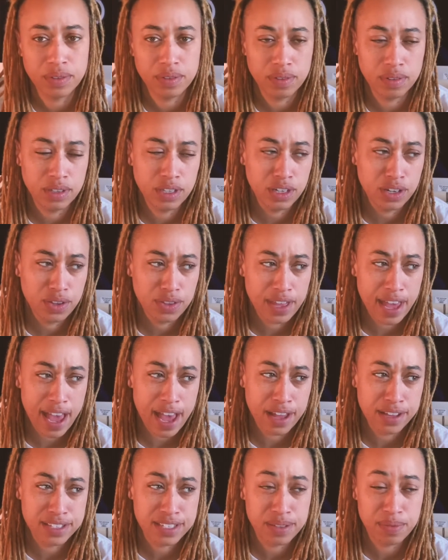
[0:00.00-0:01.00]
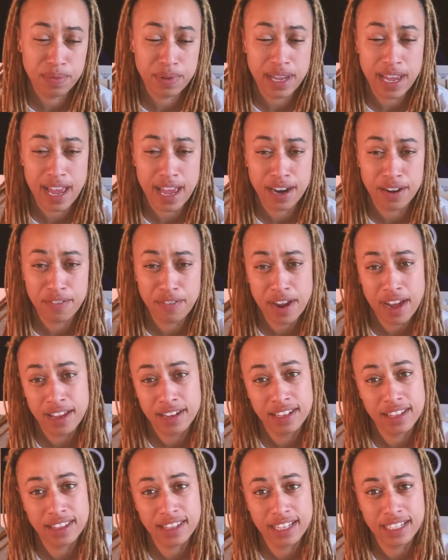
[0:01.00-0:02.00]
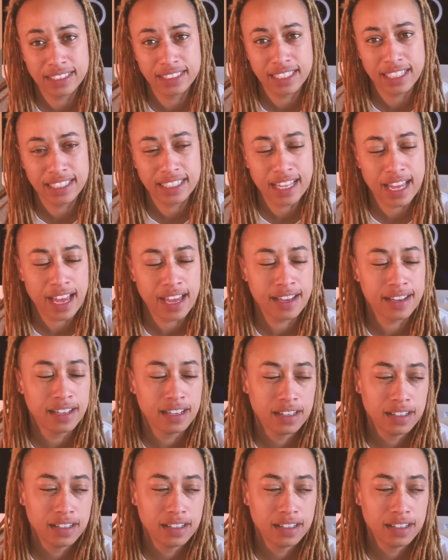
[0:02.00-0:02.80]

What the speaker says: the owls that we had around and things like that.